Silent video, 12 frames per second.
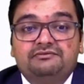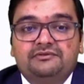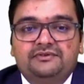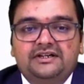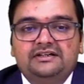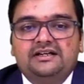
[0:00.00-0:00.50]
a
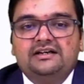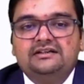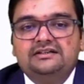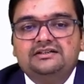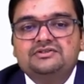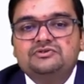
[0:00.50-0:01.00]
15
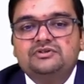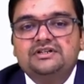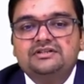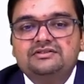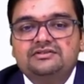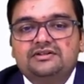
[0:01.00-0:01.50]
calendar days
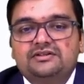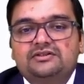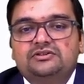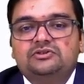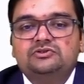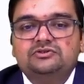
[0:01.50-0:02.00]
notice
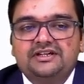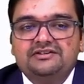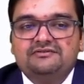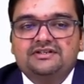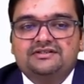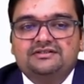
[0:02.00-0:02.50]
to the
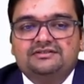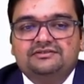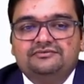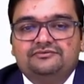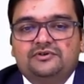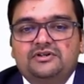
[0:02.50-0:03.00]
investor
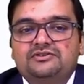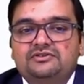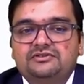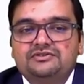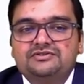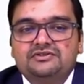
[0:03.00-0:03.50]
for
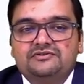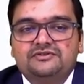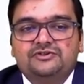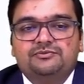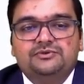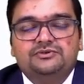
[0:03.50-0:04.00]
resolution of
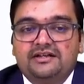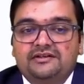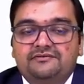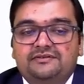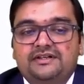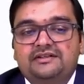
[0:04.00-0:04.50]
dispute
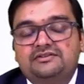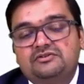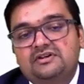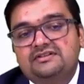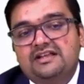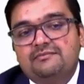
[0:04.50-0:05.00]
if he is
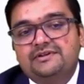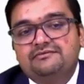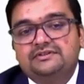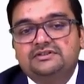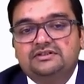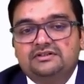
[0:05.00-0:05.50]
not happy
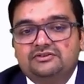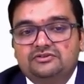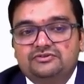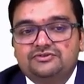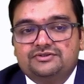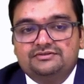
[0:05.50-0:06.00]
with the
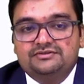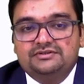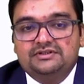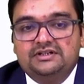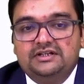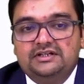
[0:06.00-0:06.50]
resolution.
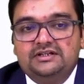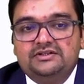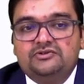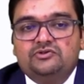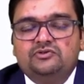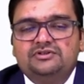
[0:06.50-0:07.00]

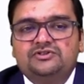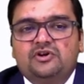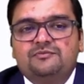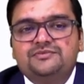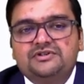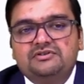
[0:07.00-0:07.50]
So this
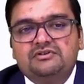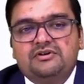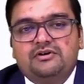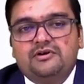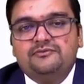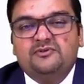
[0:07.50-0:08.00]
option
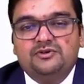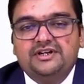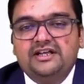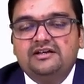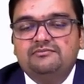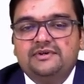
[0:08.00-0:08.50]
of
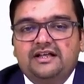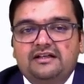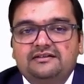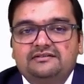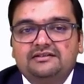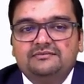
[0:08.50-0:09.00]
ODR
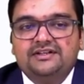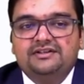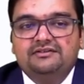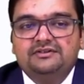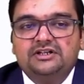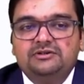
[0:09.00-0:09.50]
mechanism is
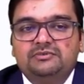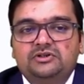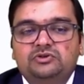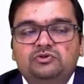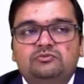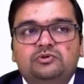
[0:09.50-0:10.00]
available
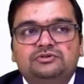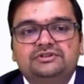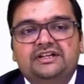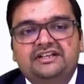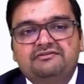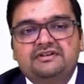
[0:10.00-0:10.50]
to both
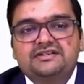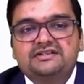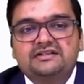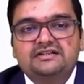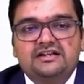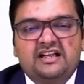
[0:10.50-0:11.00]
the
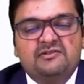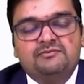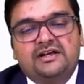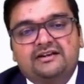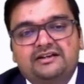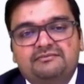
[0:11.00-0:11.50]
investor and
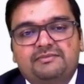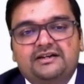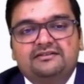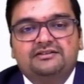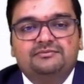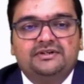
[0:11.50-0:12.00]
market
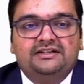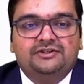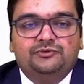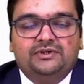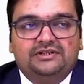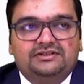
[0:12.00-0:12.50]
participant
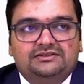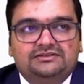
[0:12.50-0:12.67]
as well.